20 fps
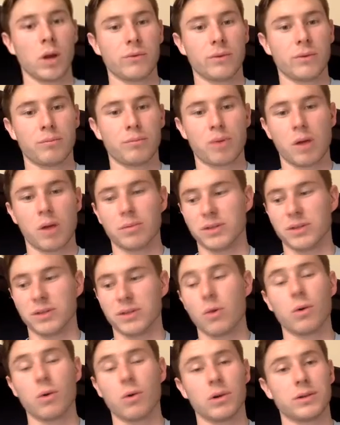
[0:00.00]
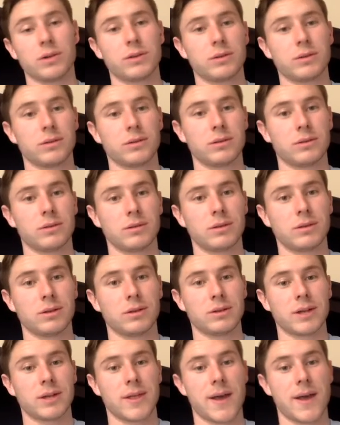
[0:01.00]
probably scores. I'll
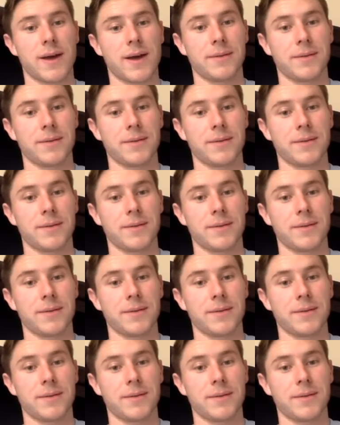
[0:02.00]
say that.